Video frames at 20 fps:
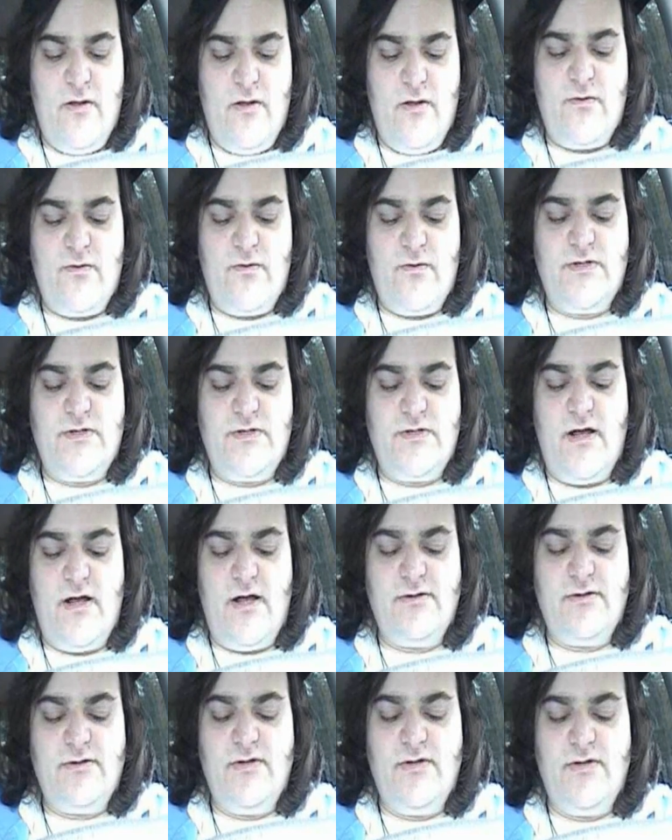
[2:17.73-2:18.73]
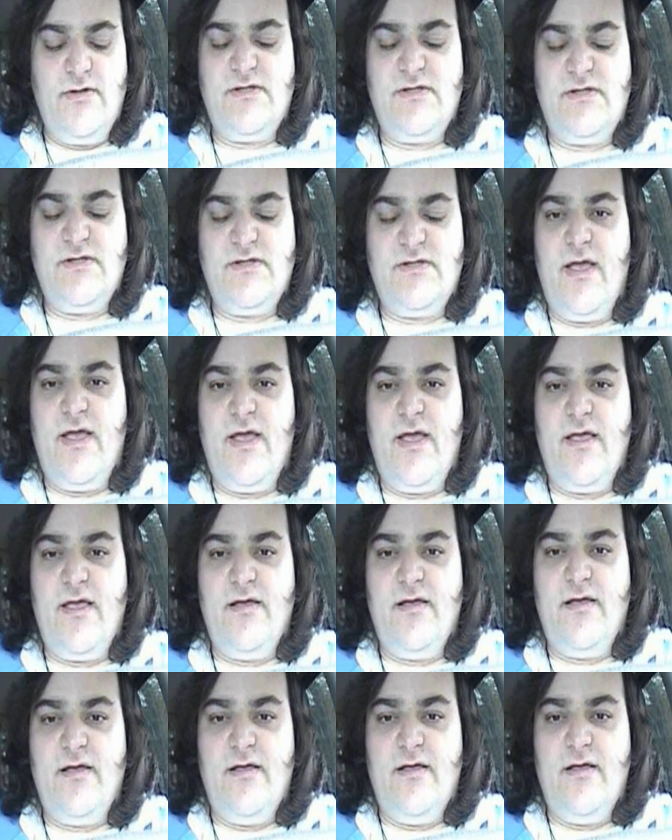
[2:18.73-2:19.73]
Through childhood spring,
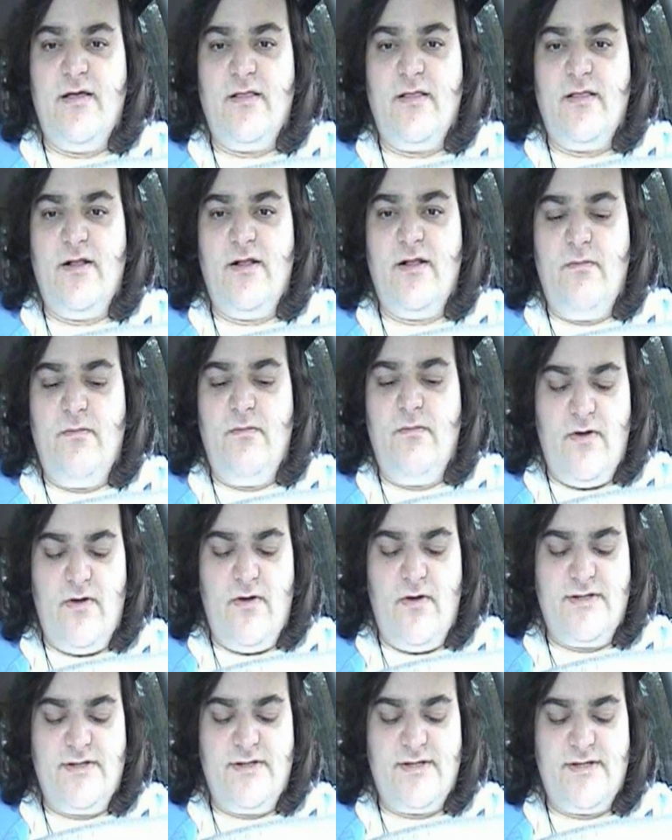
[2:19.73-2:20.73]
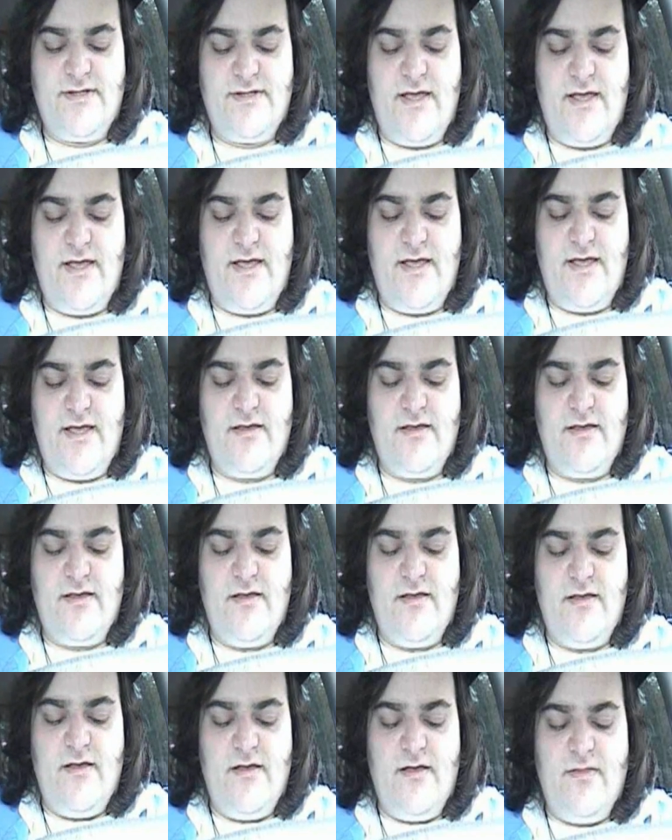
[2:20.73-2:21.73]
little birds sing,
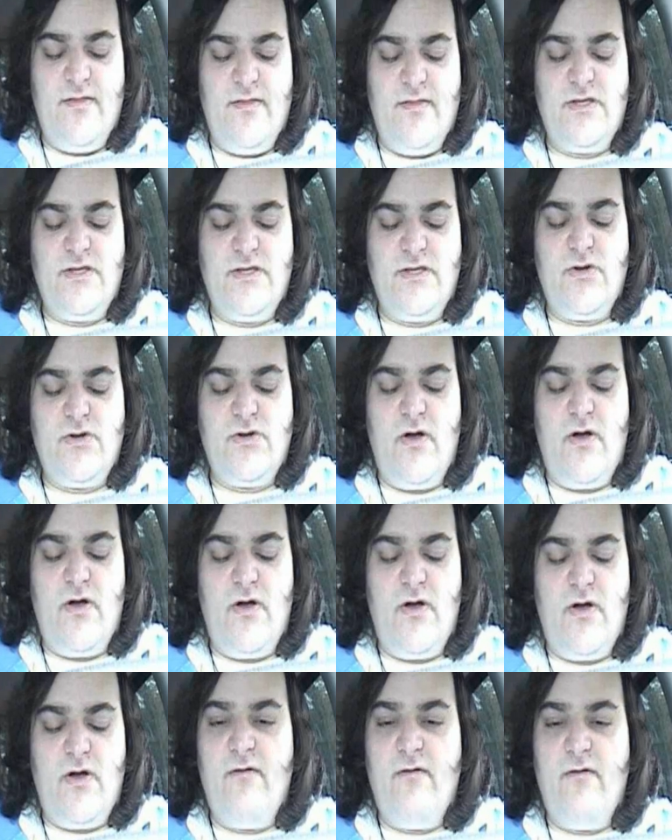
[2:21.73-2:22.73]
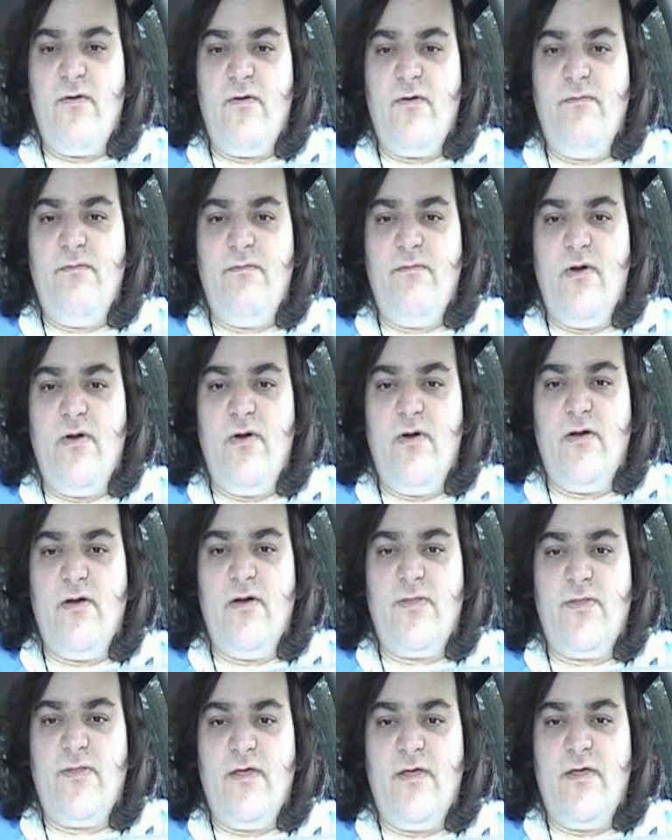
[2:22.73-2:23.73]
the joy of rebirth,
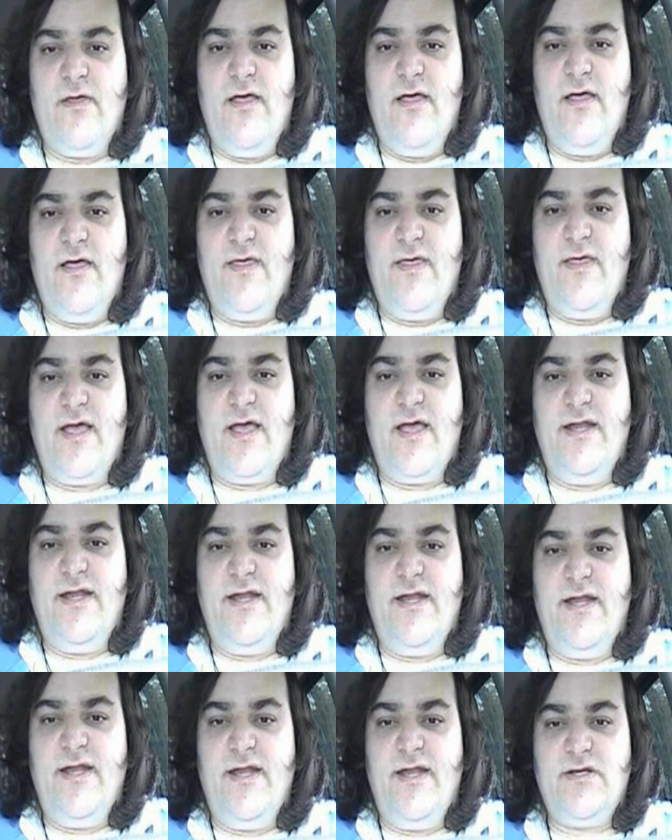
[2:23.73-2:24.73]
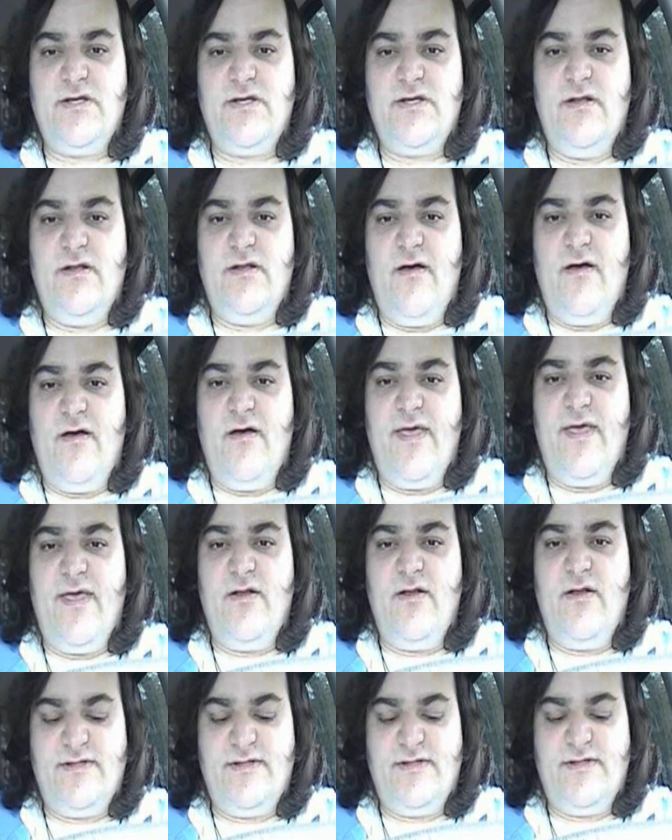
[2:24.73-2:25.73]
the connection of
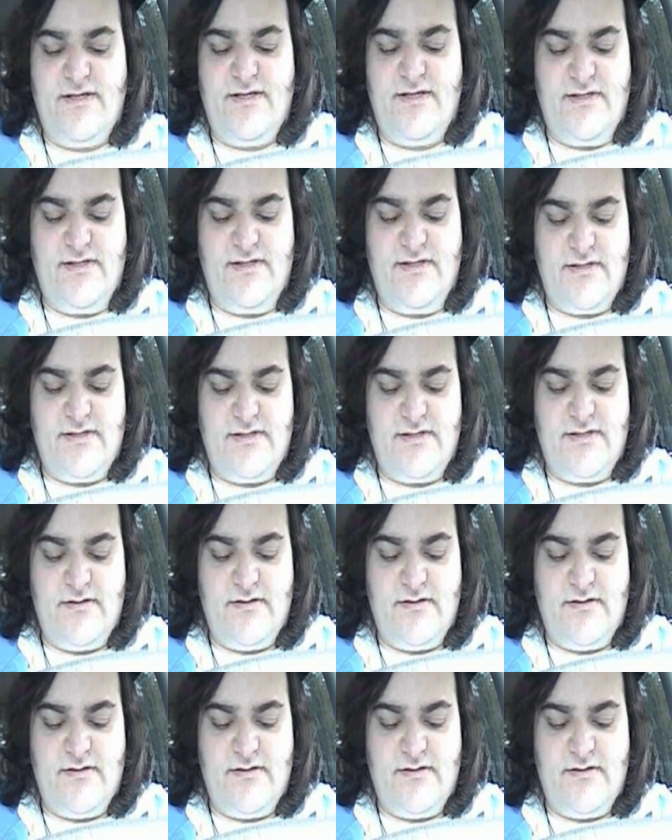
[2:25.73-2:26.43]
innocence.